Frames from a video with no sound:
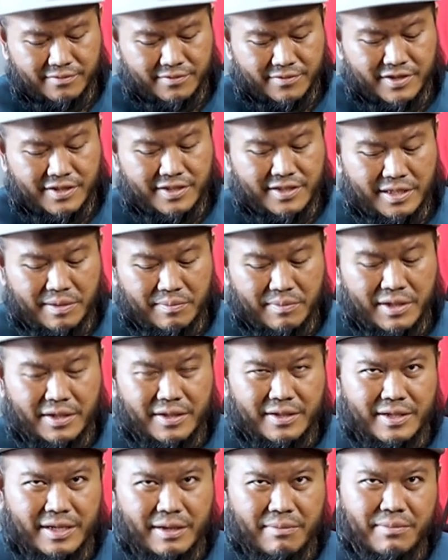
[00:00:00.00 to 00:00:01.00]

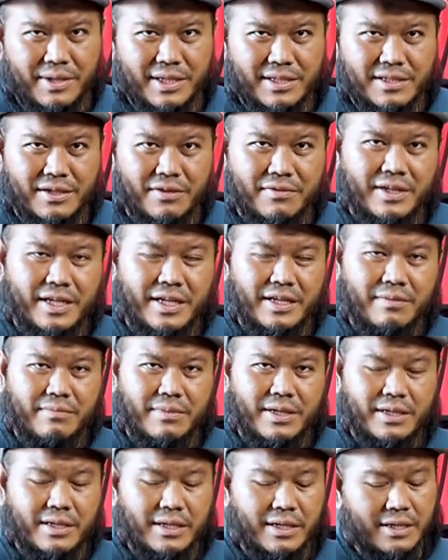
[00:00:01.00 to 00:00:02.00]
similar dumbbells out there in the
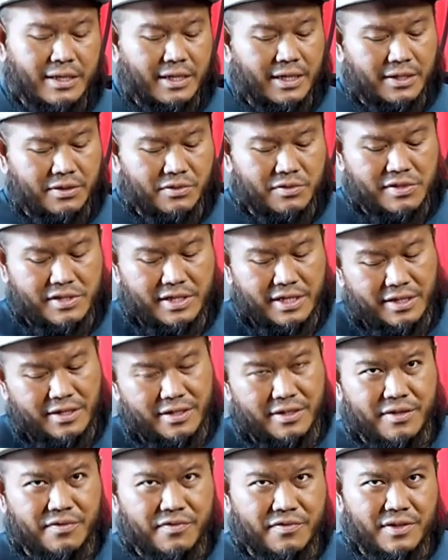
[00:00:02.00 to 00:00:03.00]
market. I don't see
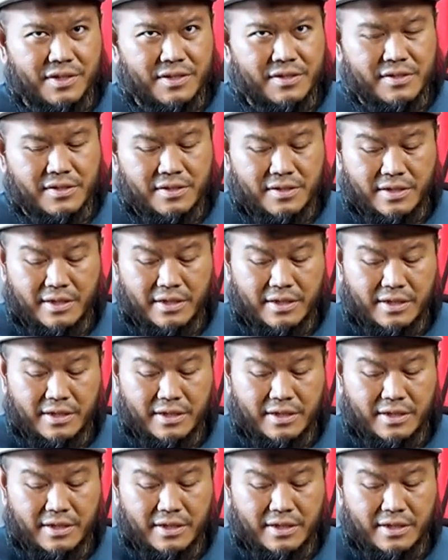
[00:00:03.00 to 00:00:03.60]
any difference.